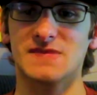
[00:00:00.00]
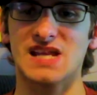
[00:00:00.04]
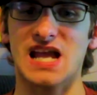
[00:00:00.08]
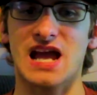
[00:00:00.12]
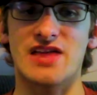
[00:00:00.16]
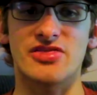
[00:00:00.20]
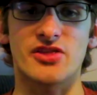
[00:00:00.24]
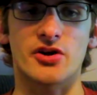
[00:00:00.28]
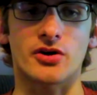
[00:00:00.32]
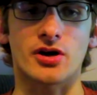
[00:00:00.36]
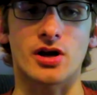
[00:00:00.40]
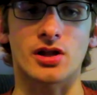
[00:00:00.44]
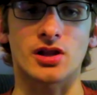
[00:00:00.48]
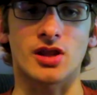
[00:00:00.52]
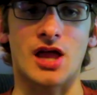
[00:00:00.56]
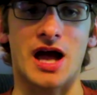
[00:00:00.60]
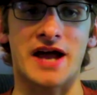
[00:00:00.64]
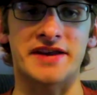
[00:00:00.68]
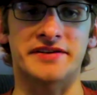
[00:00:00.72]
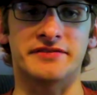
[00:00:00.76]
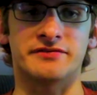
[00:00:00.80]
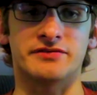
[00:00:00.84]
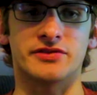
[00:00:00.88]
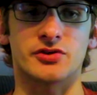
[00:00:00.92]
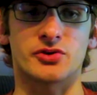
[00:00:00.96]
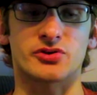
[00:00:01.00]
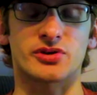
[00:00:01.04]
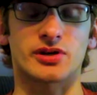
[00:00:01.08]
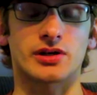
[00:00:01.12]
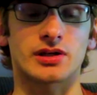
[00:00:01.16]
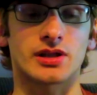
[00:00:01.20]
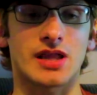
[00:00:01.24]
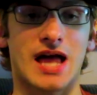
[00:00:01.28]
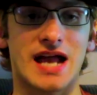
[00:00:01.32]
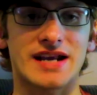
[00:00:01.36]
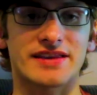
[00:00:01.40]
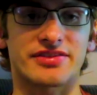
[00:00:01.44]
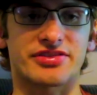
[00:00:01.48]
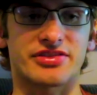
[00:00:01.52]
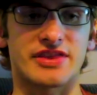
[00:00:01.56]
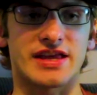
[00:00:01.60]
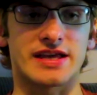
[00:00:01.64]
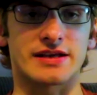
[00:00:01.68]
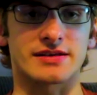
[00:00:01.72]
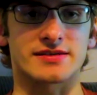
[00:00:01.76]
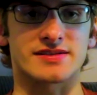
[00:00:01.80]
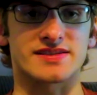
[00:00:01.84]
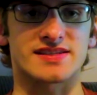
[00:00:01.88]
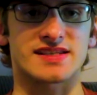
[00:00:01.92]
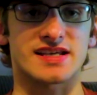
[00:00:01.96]
And there are a lot of
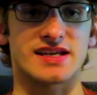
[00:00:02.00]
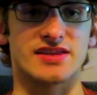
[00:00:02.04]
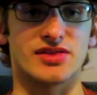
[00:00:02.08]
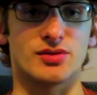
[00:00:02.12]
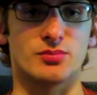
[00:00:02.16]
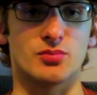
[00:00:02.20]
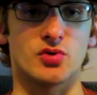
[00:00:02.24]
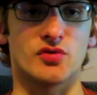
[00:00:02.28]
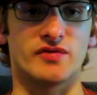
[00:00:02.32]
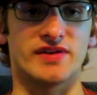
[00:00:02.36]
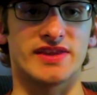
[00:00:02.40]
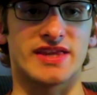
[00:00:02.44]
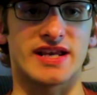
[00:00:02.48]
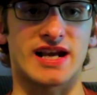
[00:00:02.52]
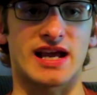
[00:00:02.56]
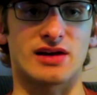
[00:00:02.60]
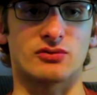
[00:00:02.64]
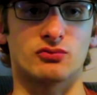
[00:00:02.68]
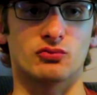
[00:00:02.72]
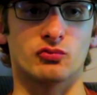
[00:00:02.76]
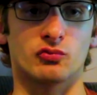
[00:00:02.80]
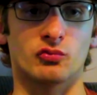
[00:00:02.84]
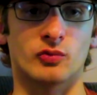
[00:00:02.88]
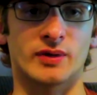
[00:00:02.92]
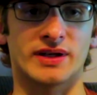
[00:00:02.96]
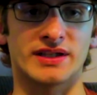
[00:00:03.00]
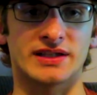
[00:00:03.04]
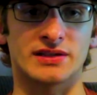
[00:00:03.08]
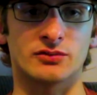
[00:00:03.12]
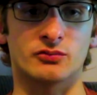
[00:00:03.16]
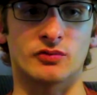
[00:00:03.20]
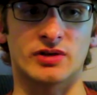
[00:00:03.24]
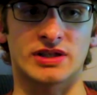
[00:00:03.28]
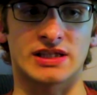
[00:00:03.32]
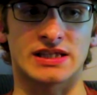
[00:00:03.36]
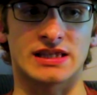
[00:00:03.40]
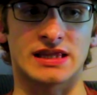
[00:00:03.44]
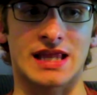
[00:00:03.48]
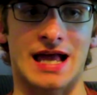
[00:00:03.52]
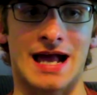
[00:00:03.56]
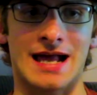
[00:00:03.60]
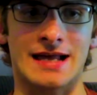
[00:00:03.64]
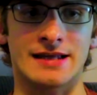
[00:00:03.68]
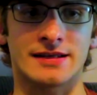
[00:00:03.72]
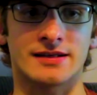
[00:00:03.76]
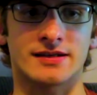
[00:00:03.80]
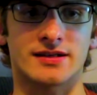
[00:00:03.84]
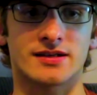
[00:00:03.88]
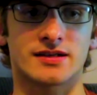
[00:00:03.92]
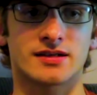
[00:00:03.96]
things in the movie that I really, really
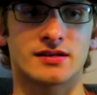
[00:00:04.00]
like.